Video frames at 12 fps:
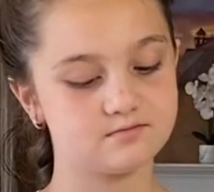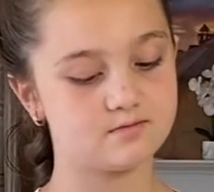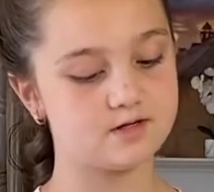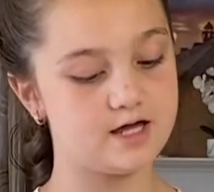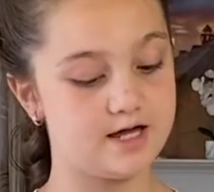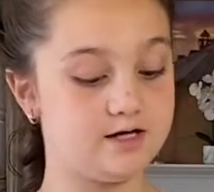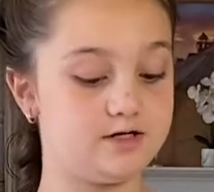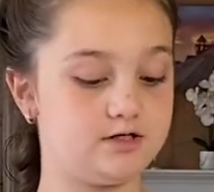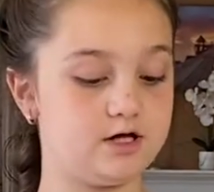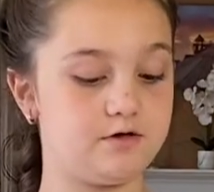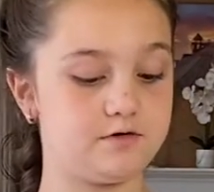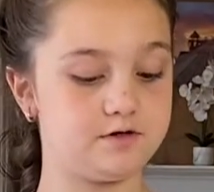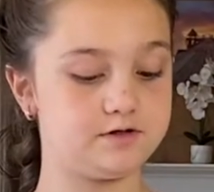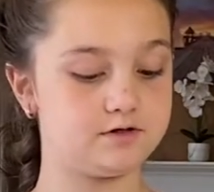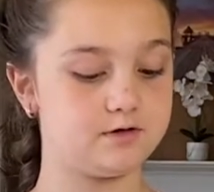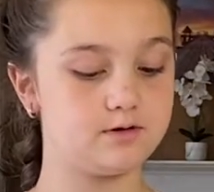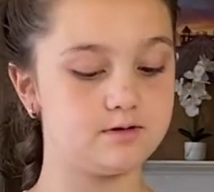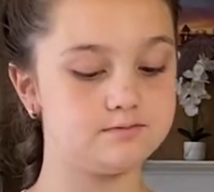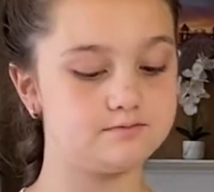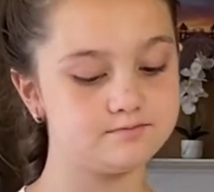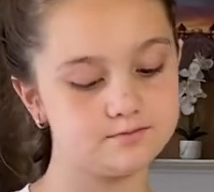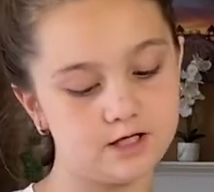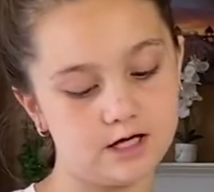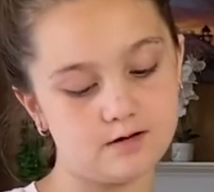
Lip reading: And it's healthy, so yeah.